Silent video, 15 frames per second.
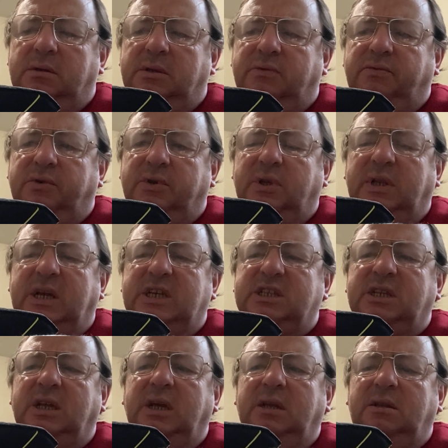for the last
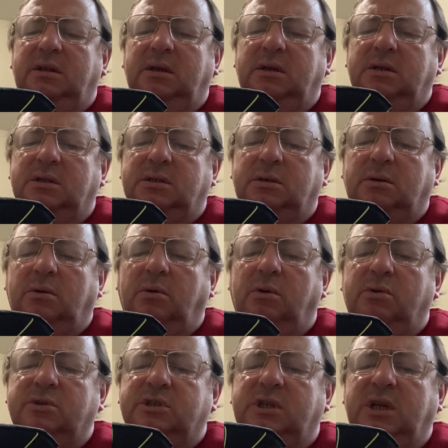8 years,
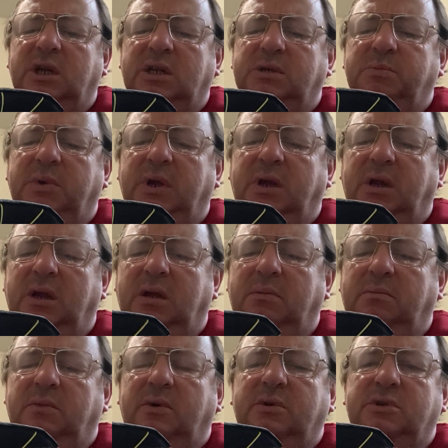all skates
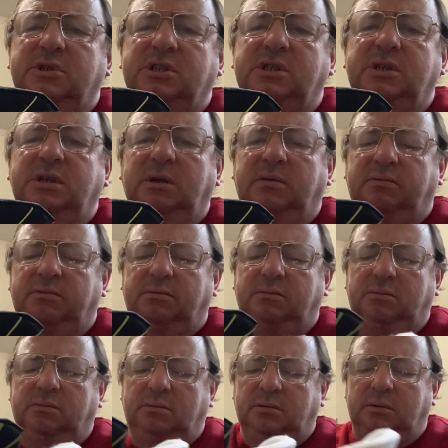became stiff.
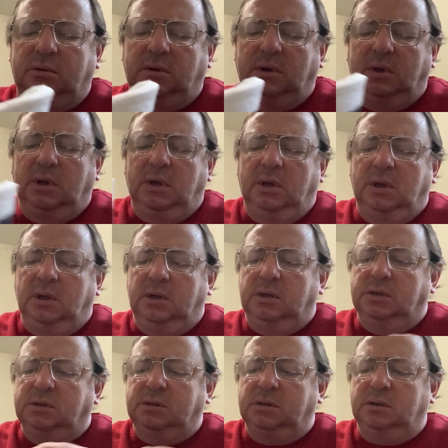
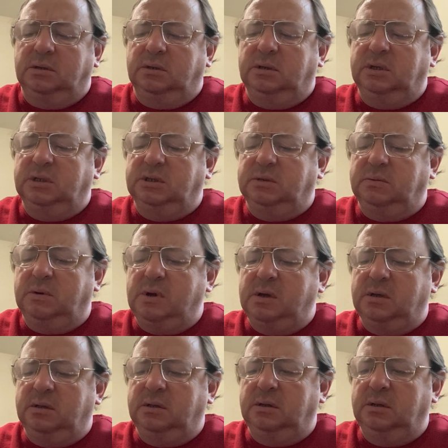So this
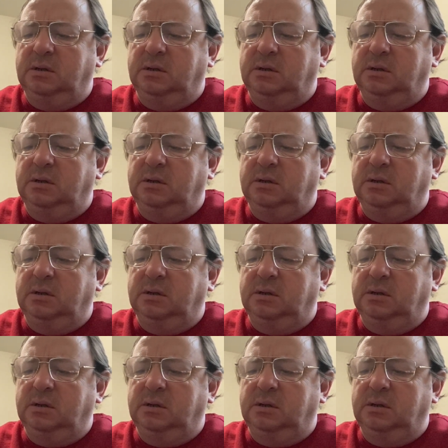one